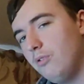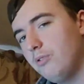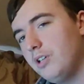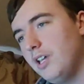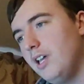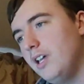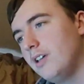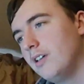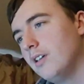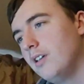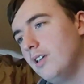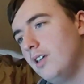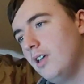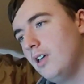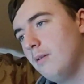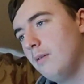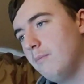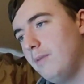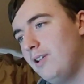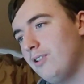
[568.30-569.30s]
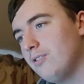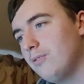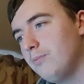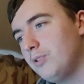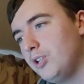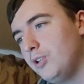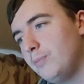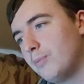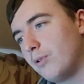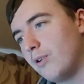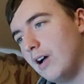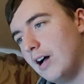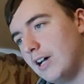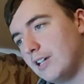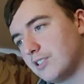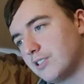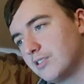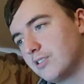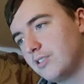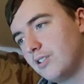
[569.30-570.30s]
Okay, Malcolm Cooper
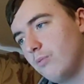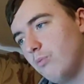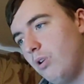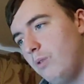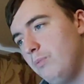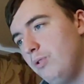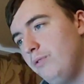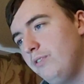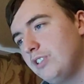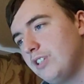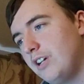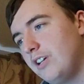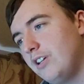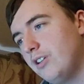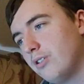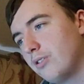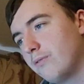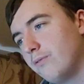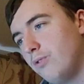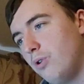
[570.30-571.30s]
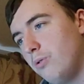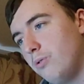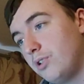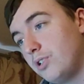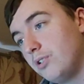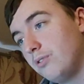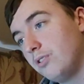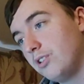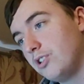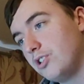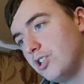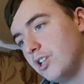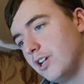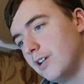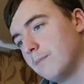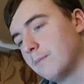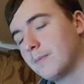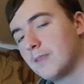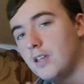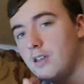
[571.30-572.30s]
asks, what movies are you looking forward to this
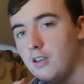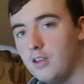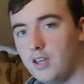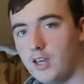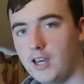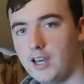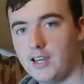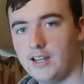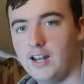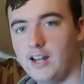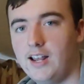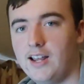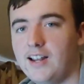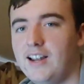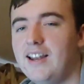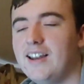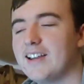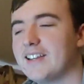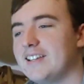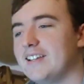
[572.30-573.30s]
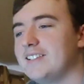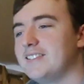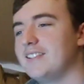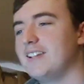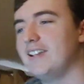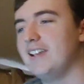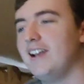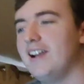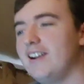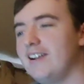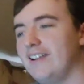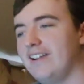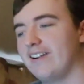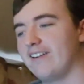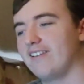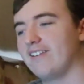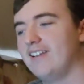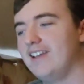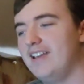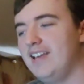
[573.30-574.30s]
year? Like I said
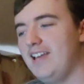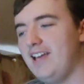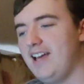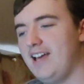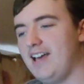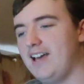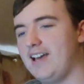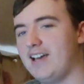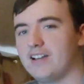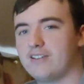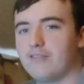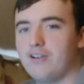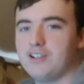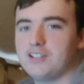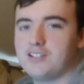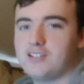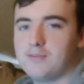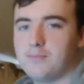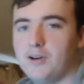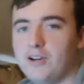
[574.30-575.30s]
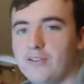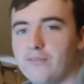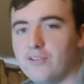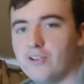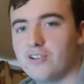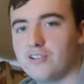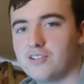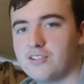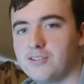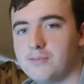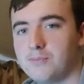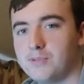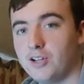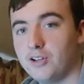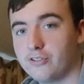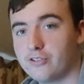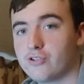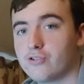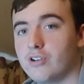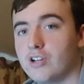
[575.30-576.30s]
earlier, Across the Spider-Verse,
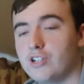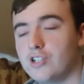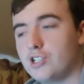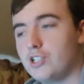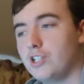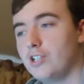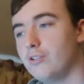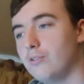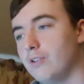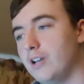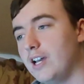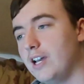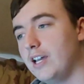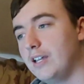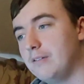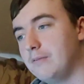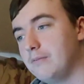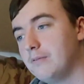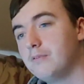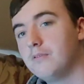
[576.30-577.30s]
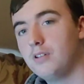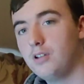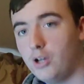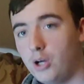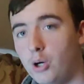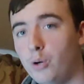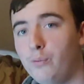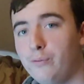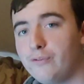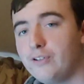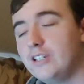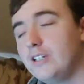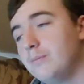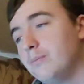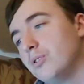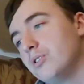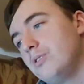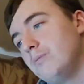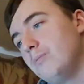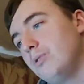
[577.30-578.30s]
Doctor Strange 2, and
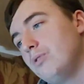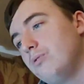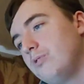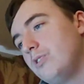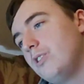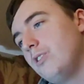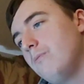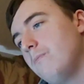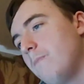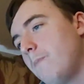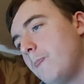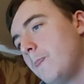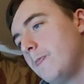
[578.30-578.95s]
hopefully Puss in Boots 2.